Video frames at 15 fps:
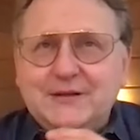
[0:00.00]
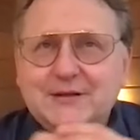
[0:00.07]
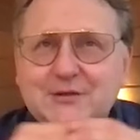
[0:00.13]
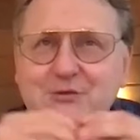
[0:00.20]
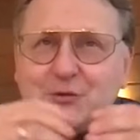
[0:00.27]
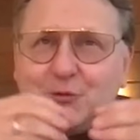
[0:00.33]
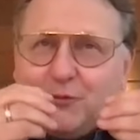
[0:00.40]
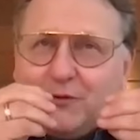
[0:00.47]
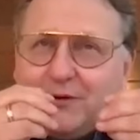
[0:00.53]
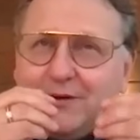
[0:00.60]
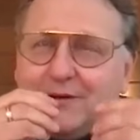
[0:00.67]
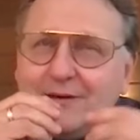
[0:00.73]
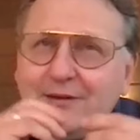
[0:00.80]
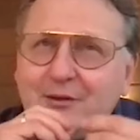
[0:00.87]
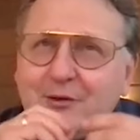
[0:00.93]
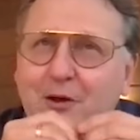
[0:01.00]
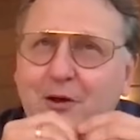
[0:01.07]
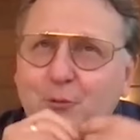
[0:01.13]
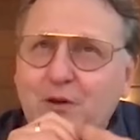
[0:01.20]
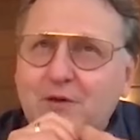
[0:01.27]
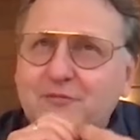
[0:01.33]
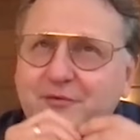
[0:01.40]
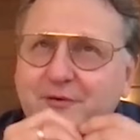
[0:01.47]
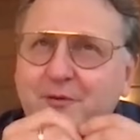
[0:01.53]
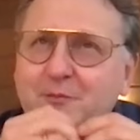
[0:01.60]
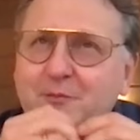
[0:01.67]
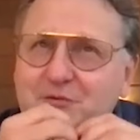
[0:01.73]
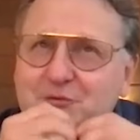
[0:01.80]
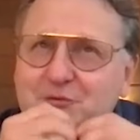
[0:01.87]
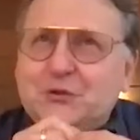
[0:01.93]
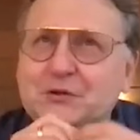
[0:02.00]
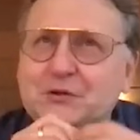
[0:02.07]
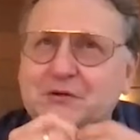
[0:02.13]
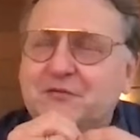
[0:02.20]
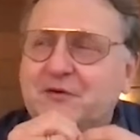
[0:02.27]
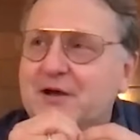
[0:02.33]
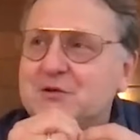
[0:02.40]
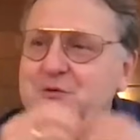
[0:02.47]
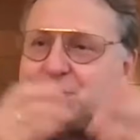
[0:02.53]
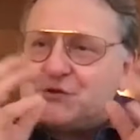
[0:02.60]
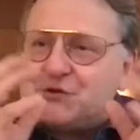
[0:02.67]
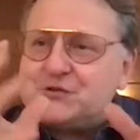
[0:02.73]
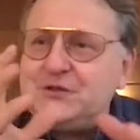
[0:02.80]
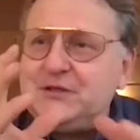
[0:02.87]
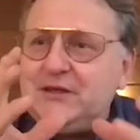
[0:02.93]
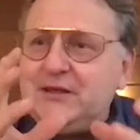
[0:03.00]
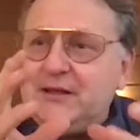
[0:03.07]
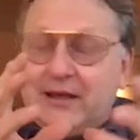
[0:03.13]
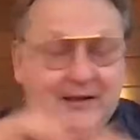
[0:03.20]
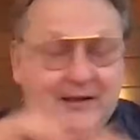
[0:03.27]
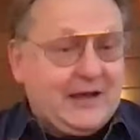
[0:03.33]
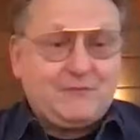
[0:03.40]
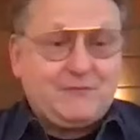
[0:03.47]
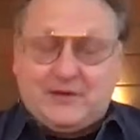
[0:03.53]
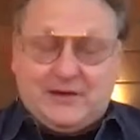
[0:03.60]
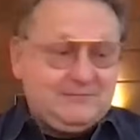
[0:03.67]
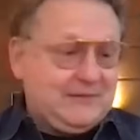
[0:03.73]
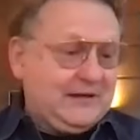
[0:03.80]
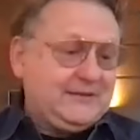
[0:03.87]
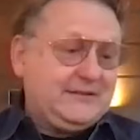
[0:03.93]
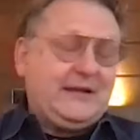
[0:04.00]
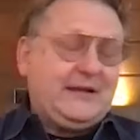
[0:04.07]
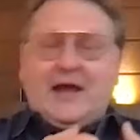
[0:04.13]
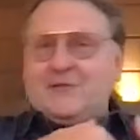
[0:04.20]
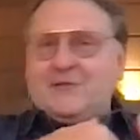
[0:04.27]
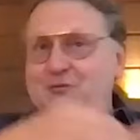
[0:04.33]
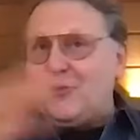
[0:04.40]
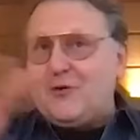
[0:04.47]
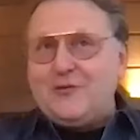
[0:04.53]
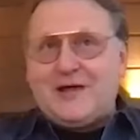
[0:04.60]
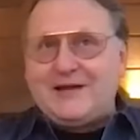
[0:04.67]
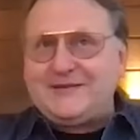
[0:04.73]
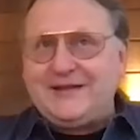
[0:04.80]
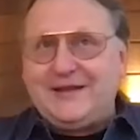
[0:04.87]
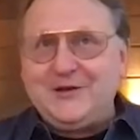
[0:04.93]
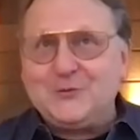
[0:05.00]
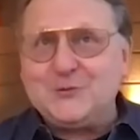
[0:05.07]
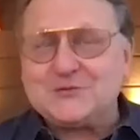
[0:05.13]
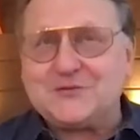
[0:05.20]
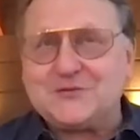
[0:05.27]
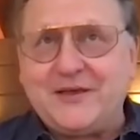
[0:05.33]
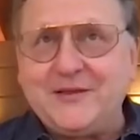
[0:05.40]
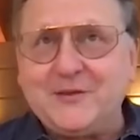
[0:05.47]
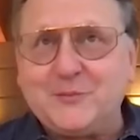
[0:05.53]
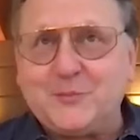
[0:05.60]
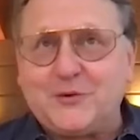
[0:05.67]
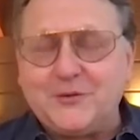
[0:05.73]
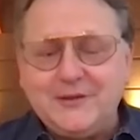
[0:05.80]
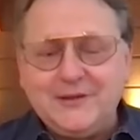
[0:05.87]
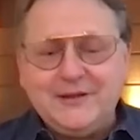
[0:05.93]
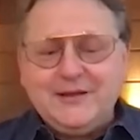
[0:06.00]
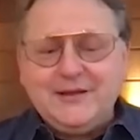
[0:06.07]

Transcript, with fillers: So you know, I went from a strategic advisor seeing, and after, I, I did it after all that data was available.